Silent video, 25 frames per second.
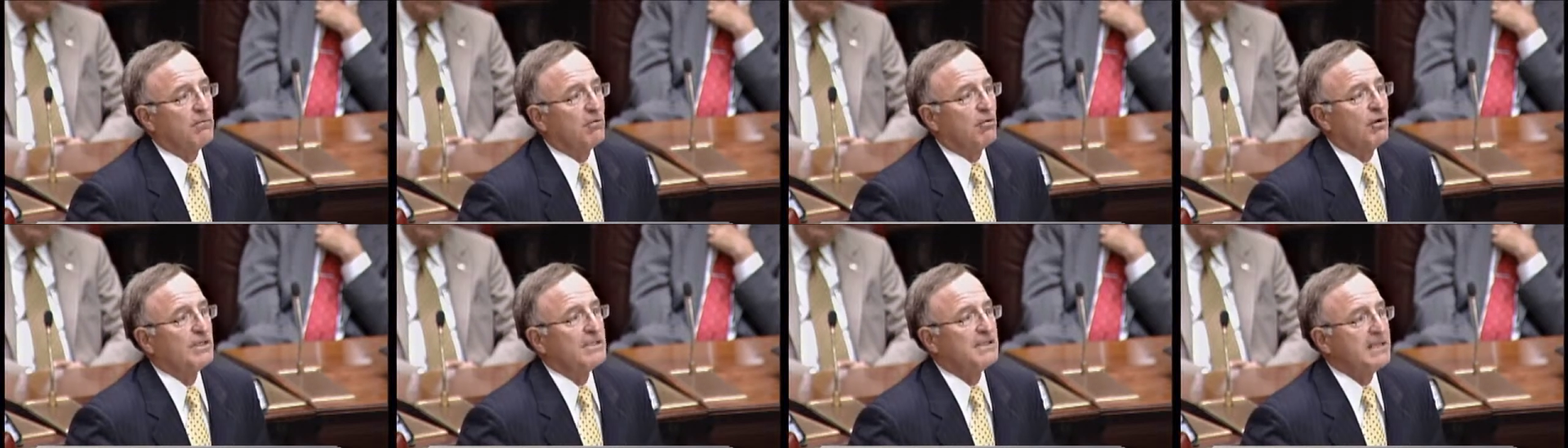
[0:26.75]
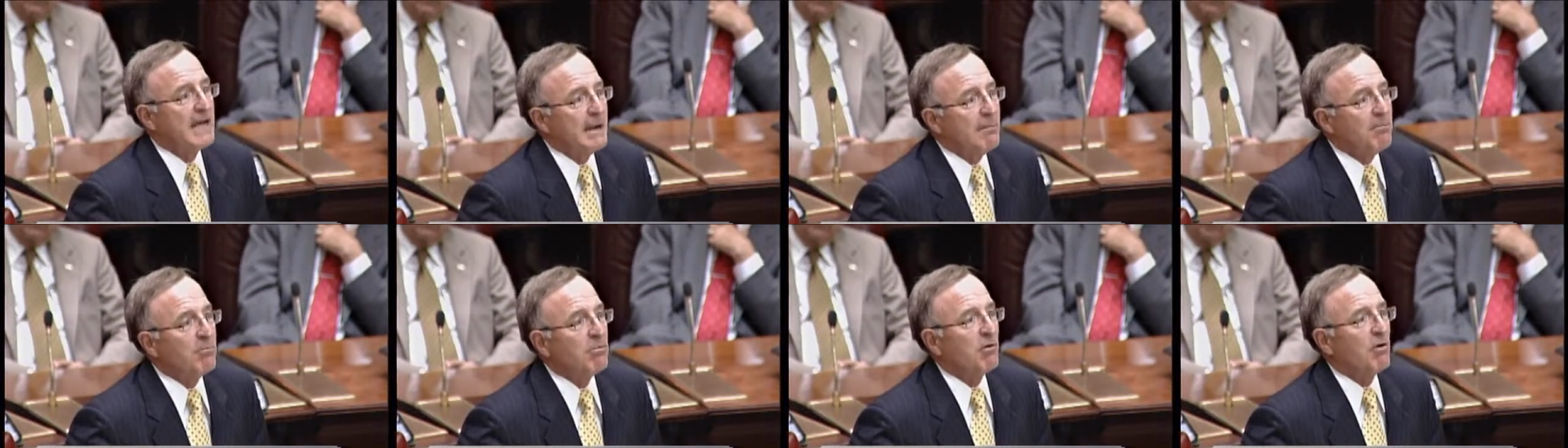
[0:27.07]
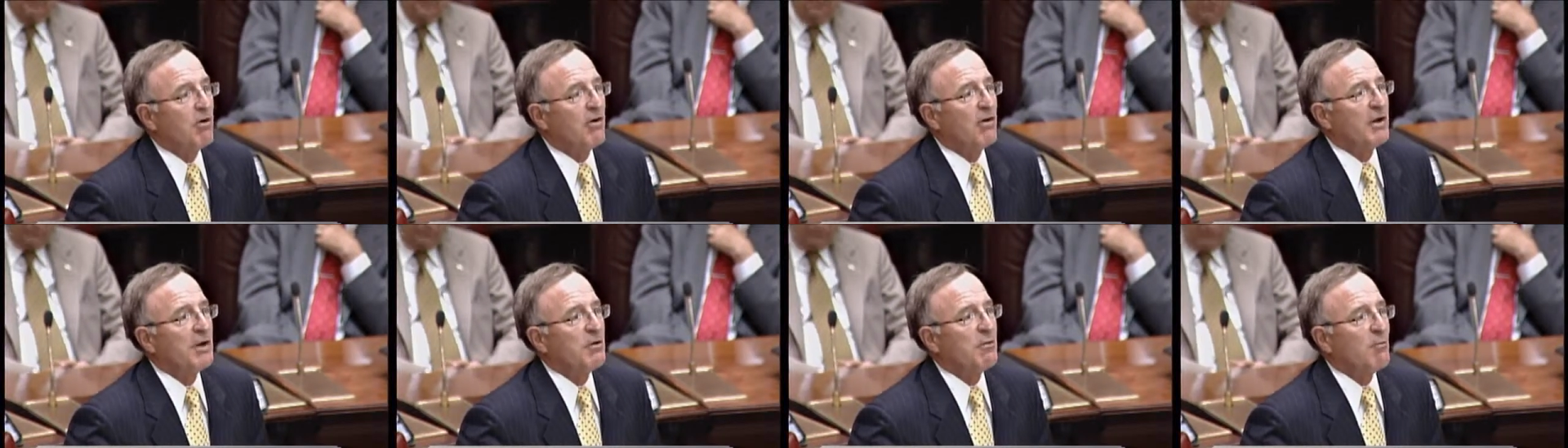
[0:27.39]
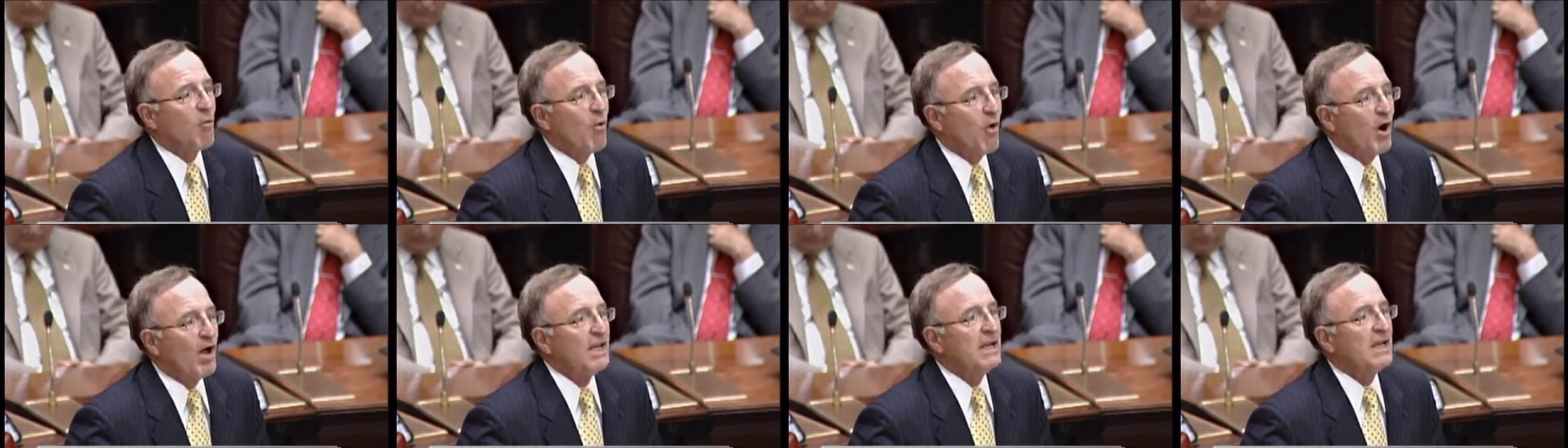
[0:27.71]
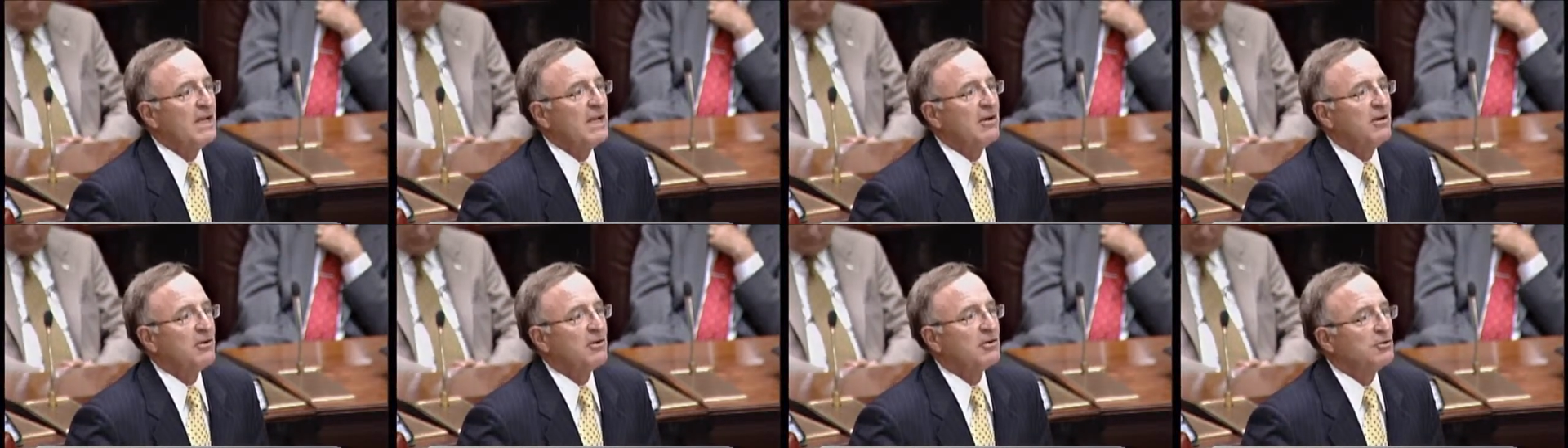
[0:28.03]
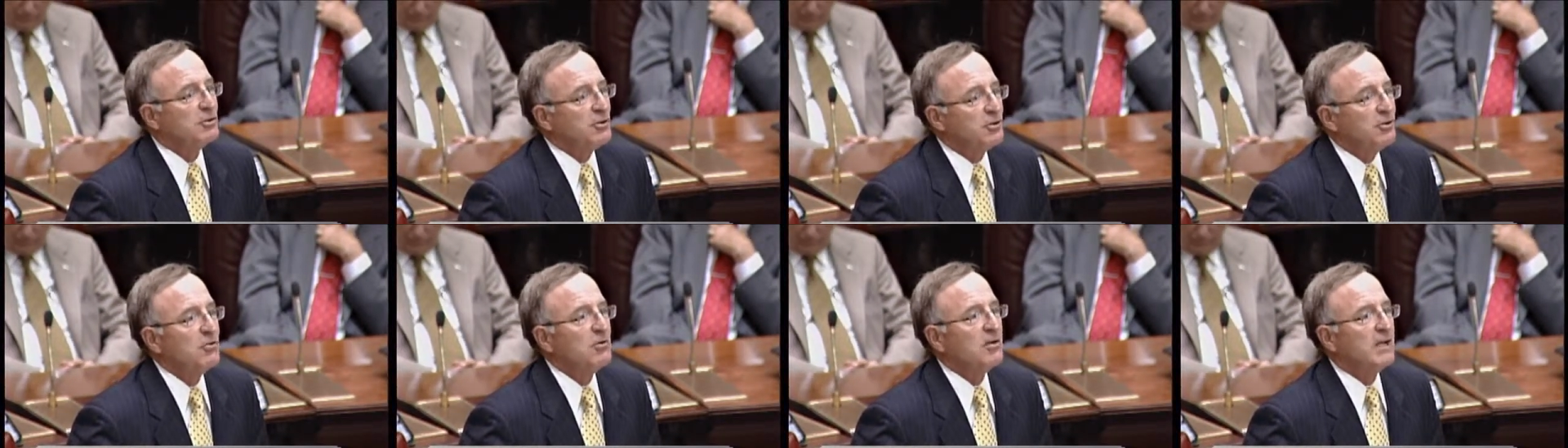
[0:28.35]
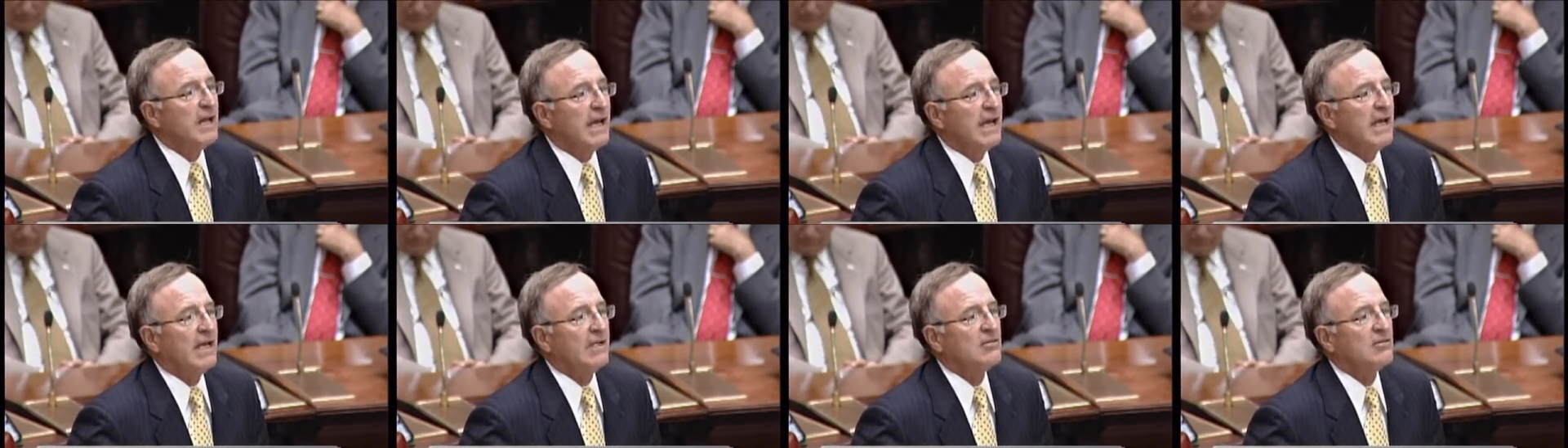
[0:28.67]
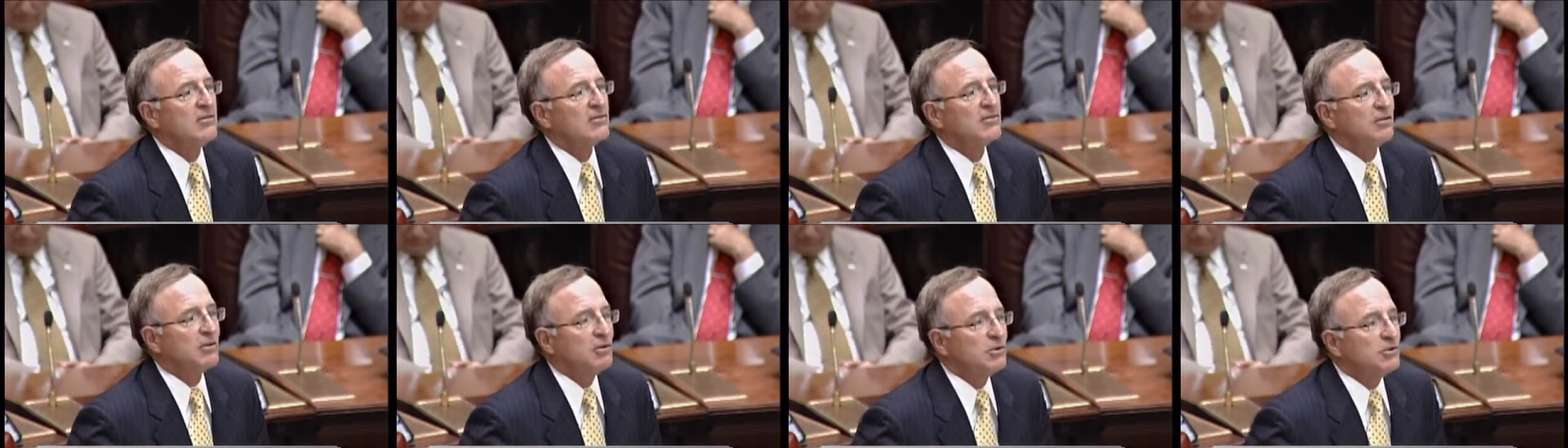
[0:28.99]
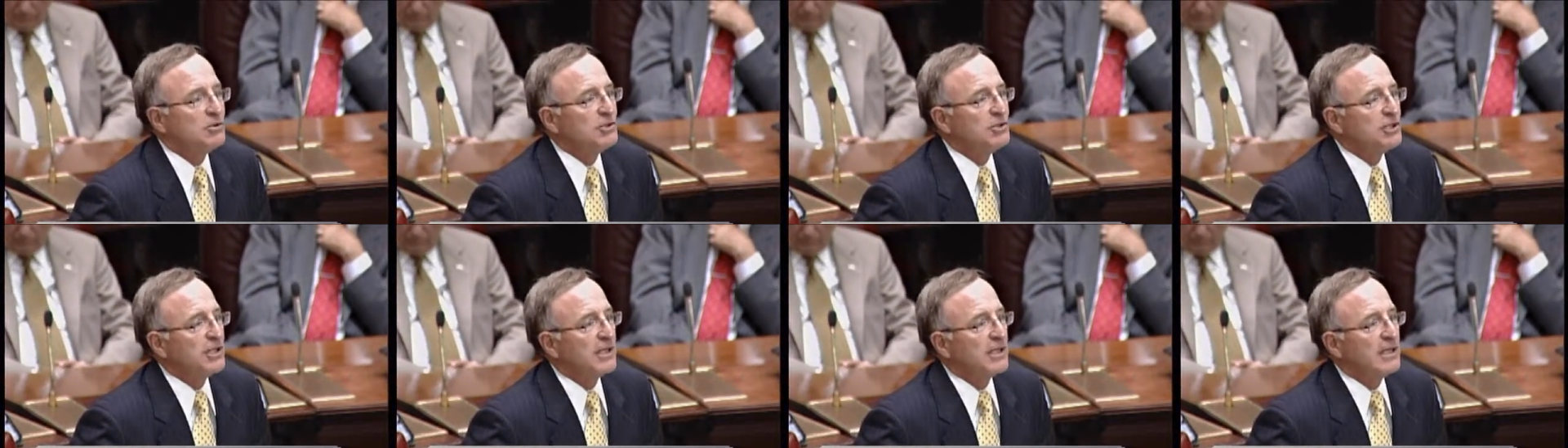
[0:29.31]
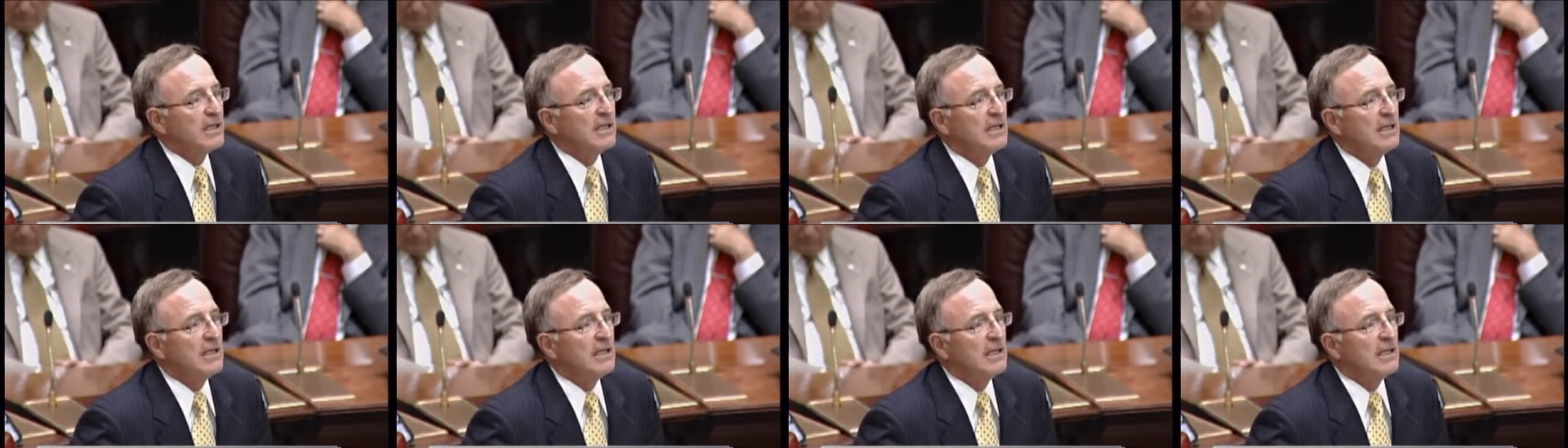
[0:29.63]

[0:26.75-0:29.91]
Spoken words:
for a temporary 1 or 2 day solution